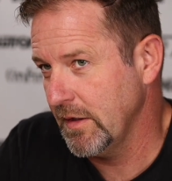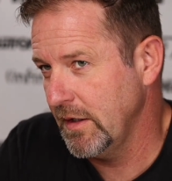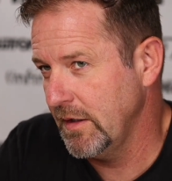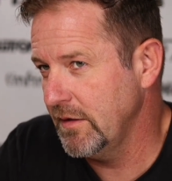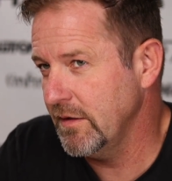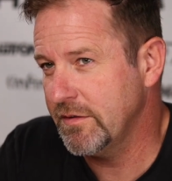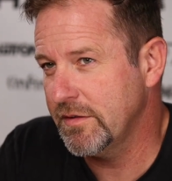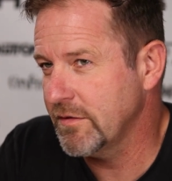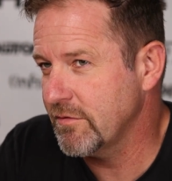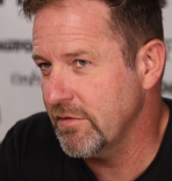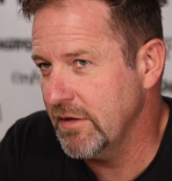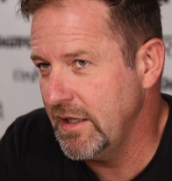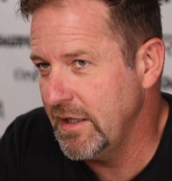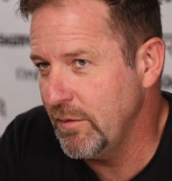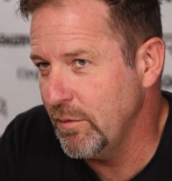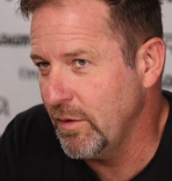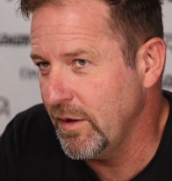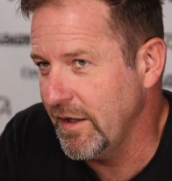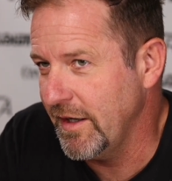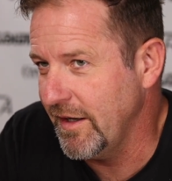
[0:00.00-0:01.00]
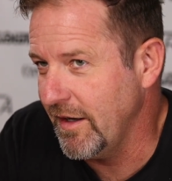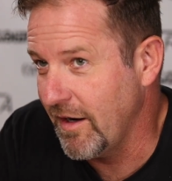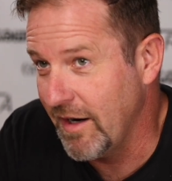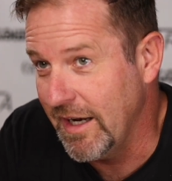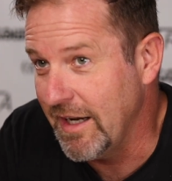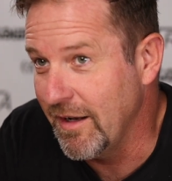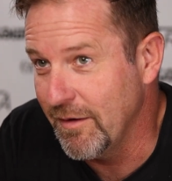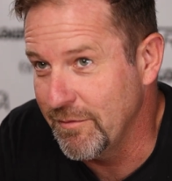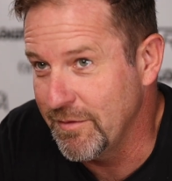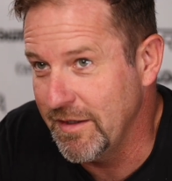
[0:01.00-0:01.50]
And this is really why
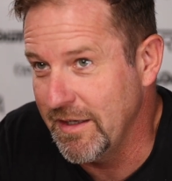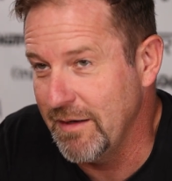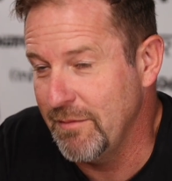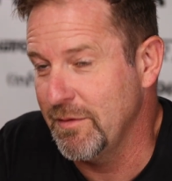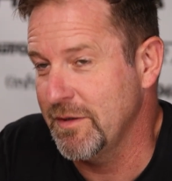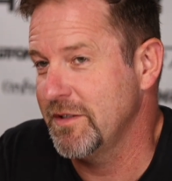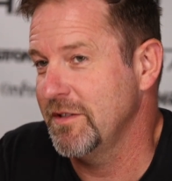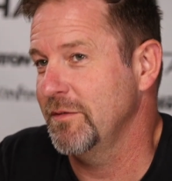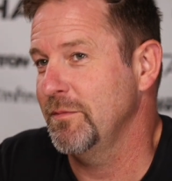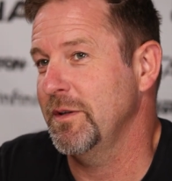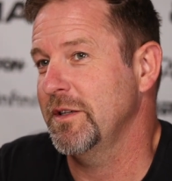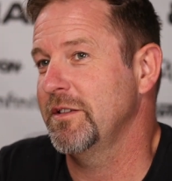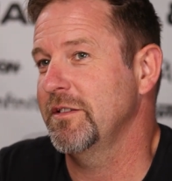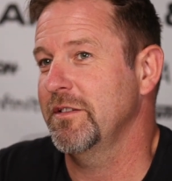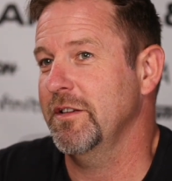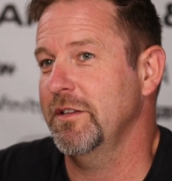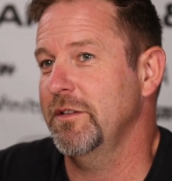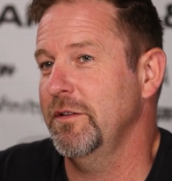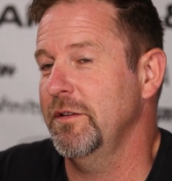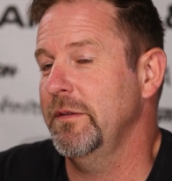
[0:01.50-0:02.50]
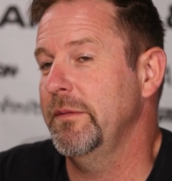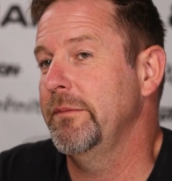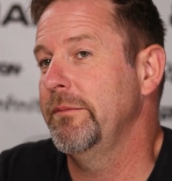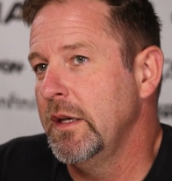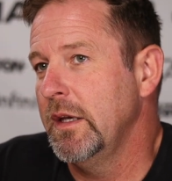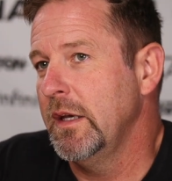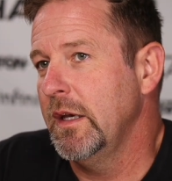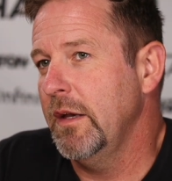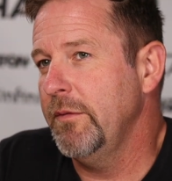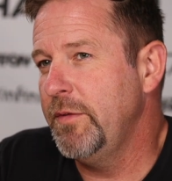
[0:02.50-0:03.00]
I love the airbrush as much as I do.
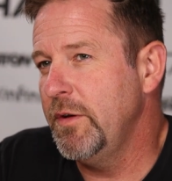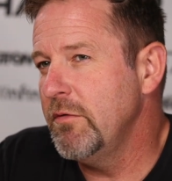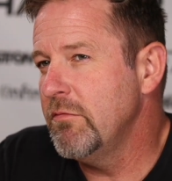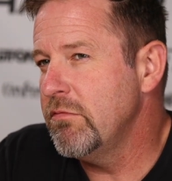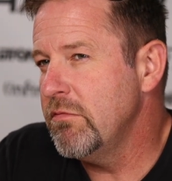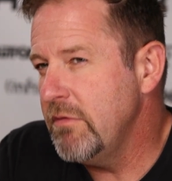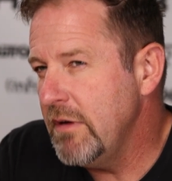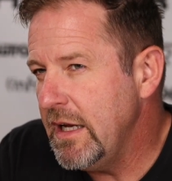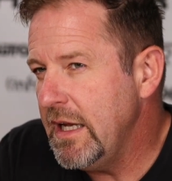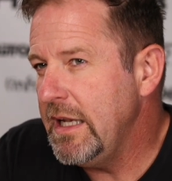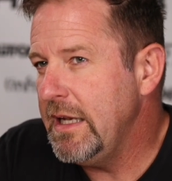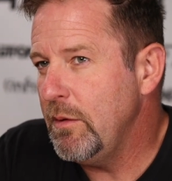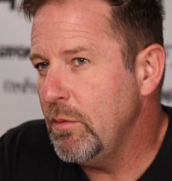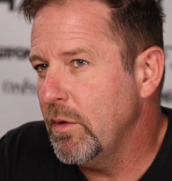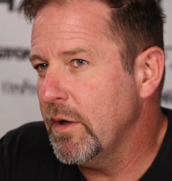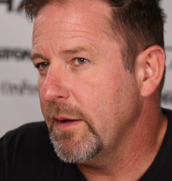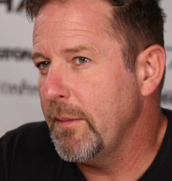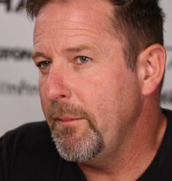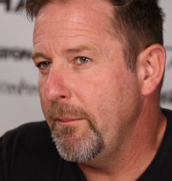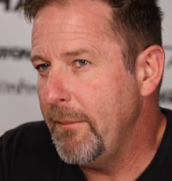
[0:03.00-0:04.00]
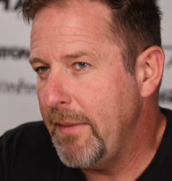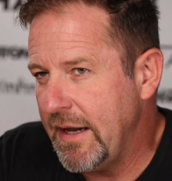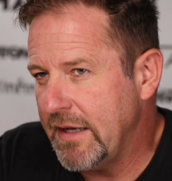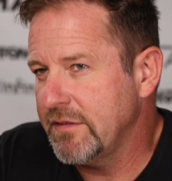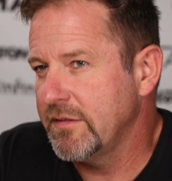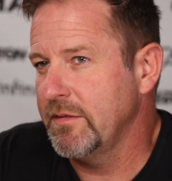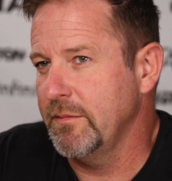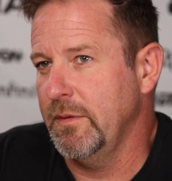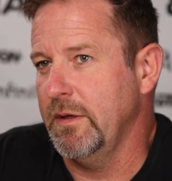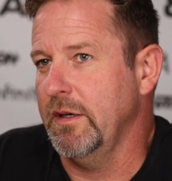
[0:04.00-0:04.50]
If you really want to
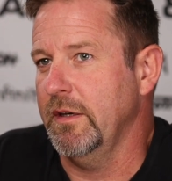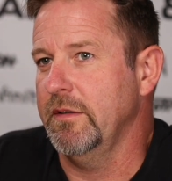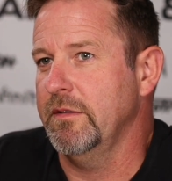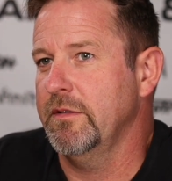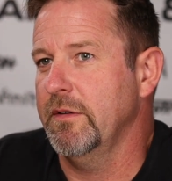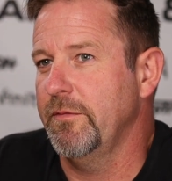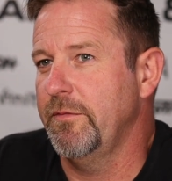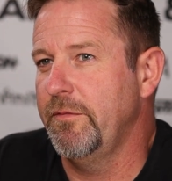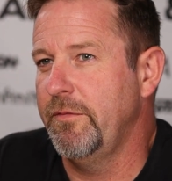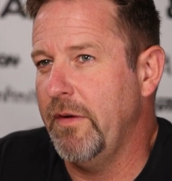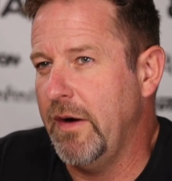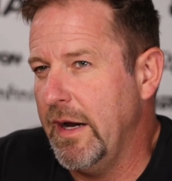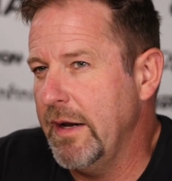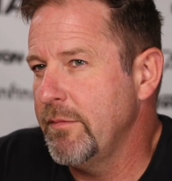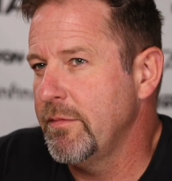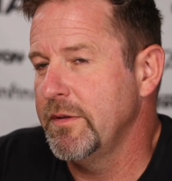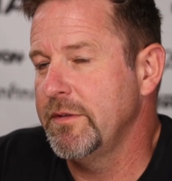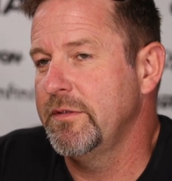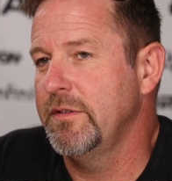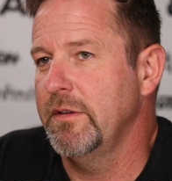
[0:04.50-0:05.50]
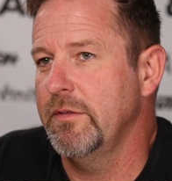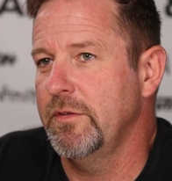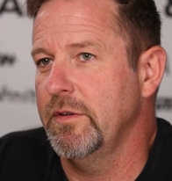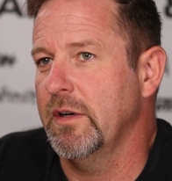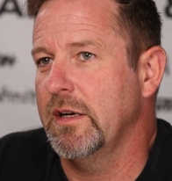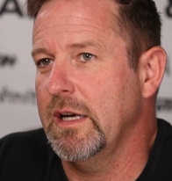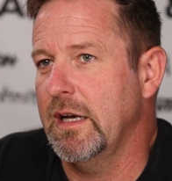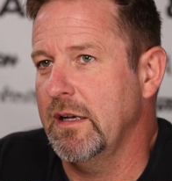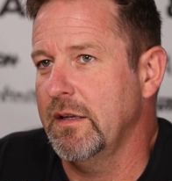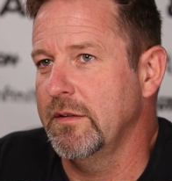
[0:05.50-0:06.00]
maximize the vibrancy of
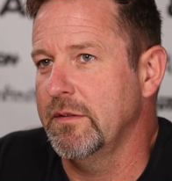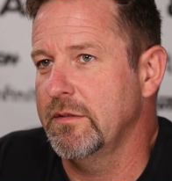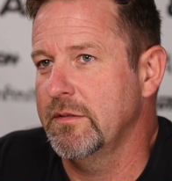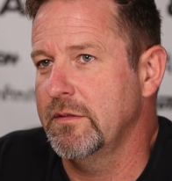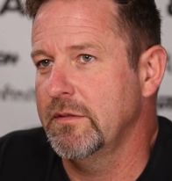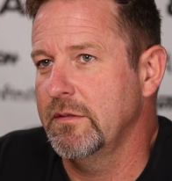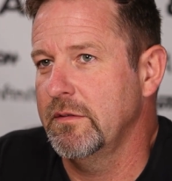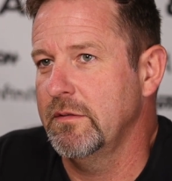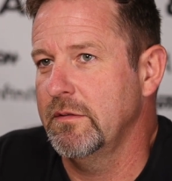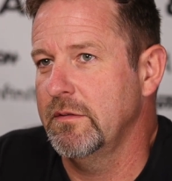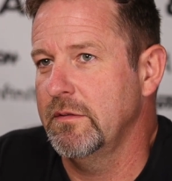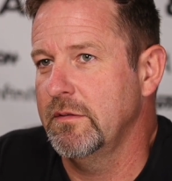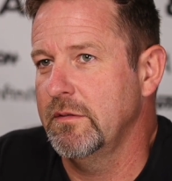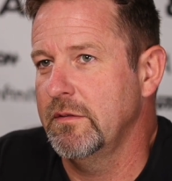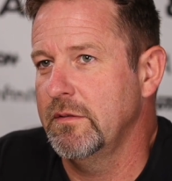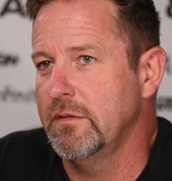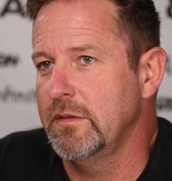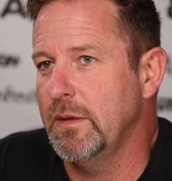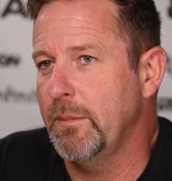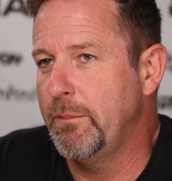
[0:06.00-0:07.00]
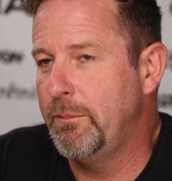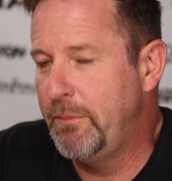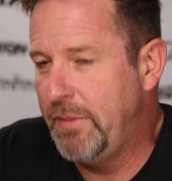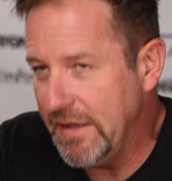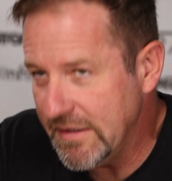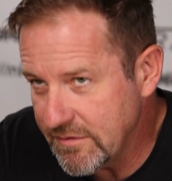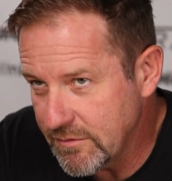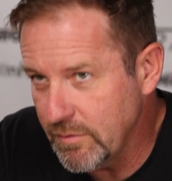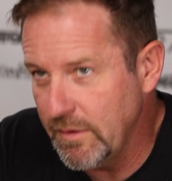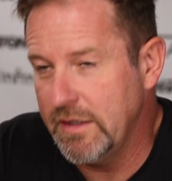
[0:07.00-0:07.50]
your colors, the
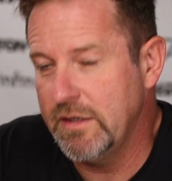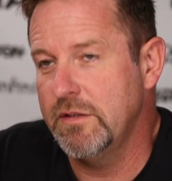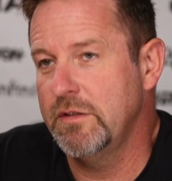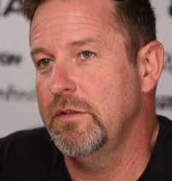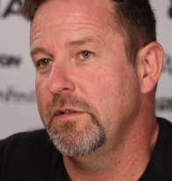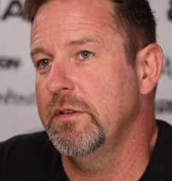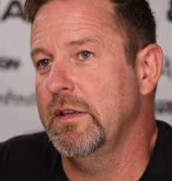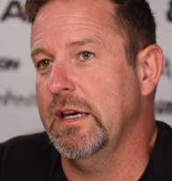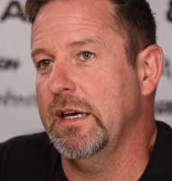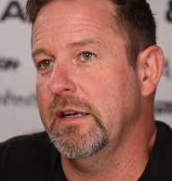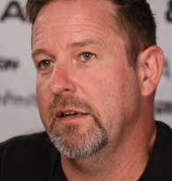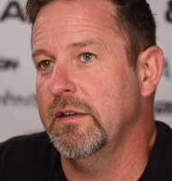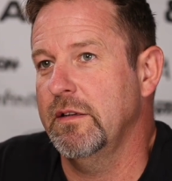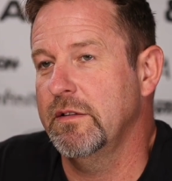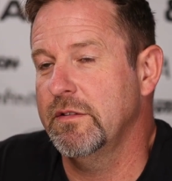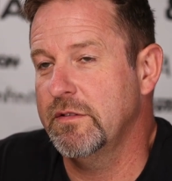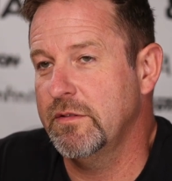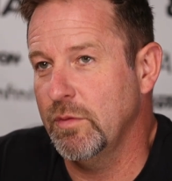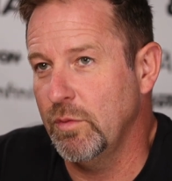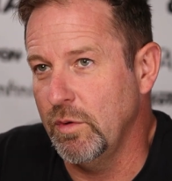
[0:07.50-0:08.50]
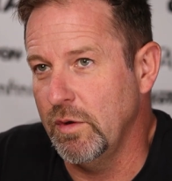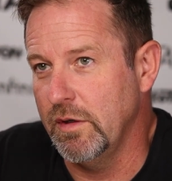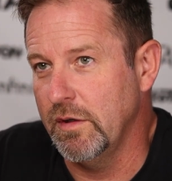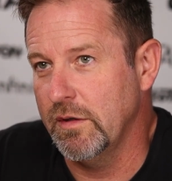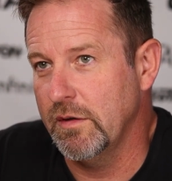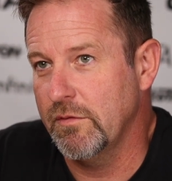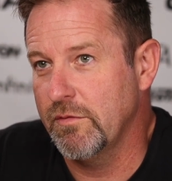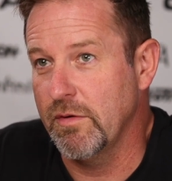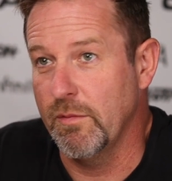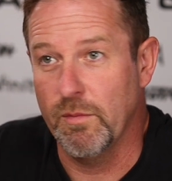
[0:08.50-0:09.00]
best way to do that is to
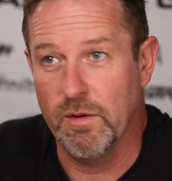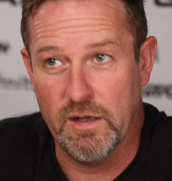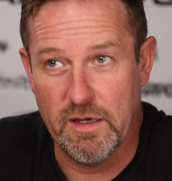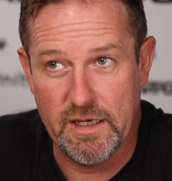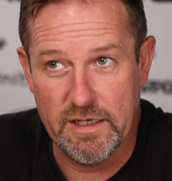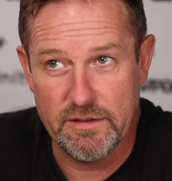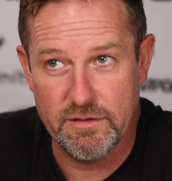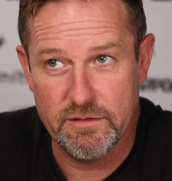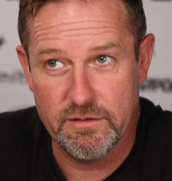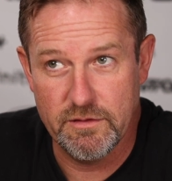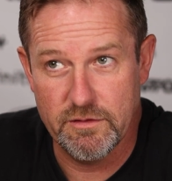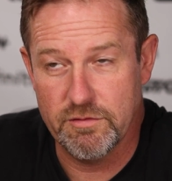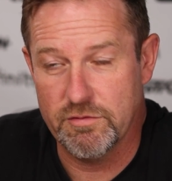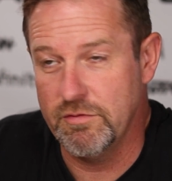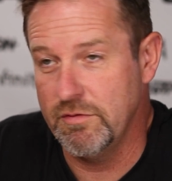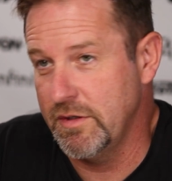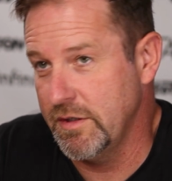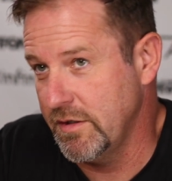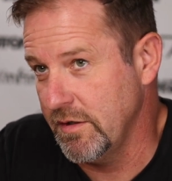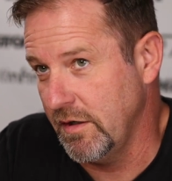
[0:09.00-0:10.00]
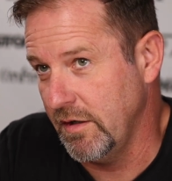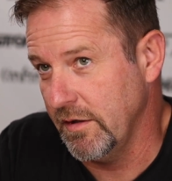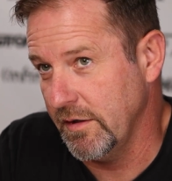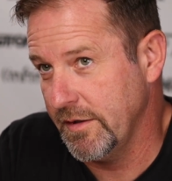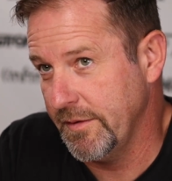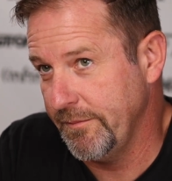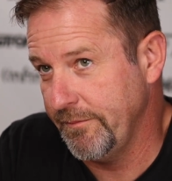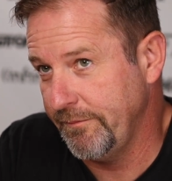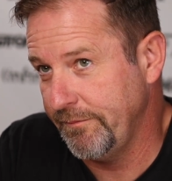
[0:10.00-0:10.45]
work from light through to dark.